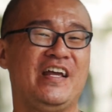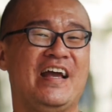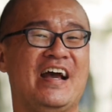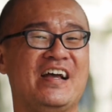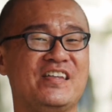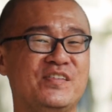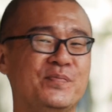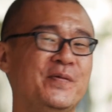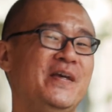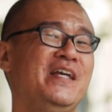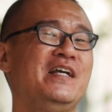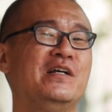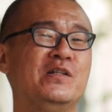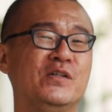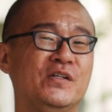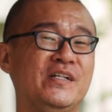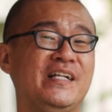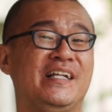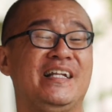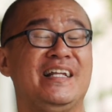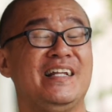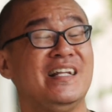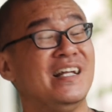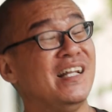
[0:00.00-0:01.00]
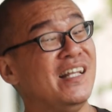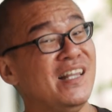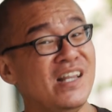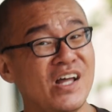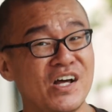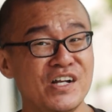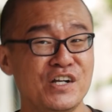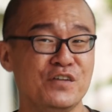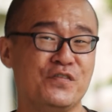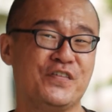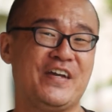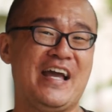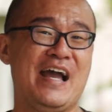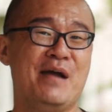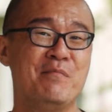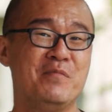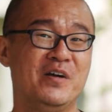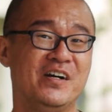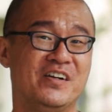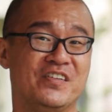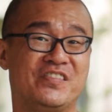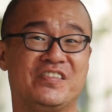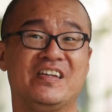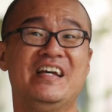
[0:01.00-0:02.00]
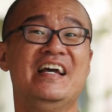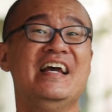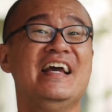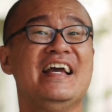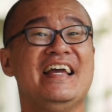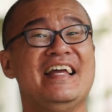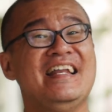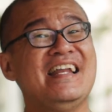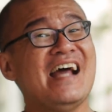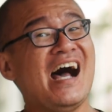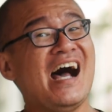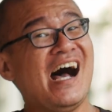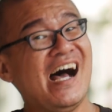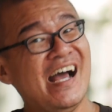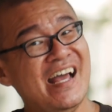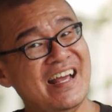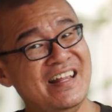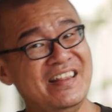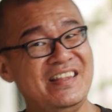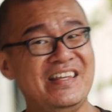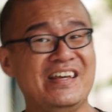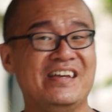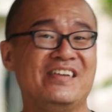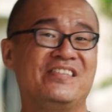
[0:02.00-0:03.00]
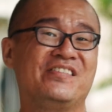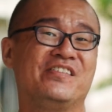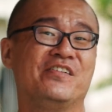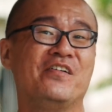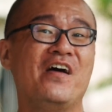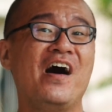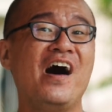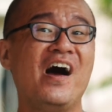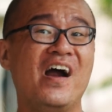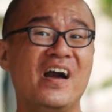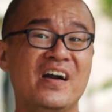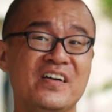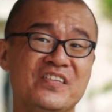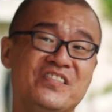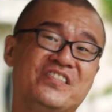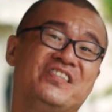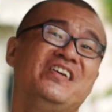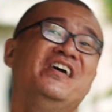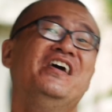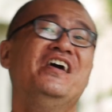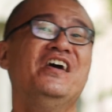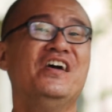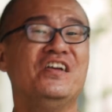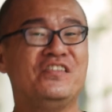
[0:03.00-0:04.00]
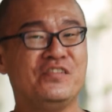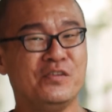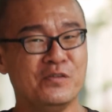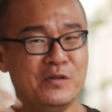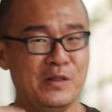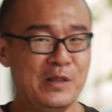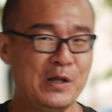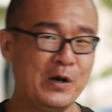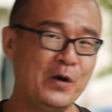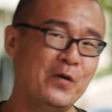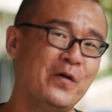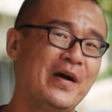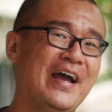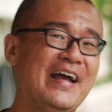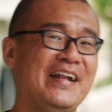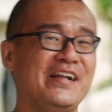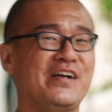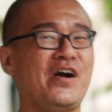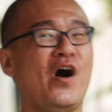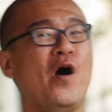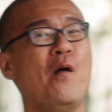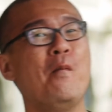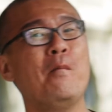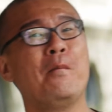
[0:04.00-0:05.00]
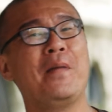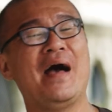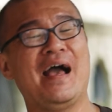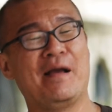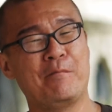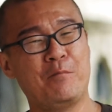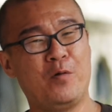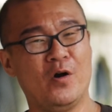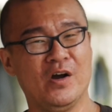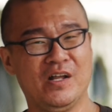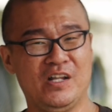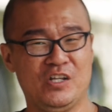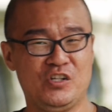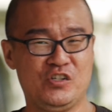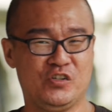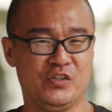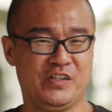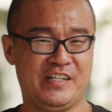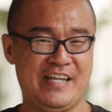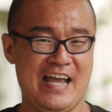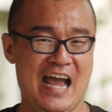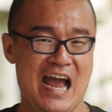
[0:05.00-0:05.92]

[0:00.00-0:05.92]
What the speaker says: It has been included in a lot of cameras, in high-end DSLRs to low-end compact point-and-shoot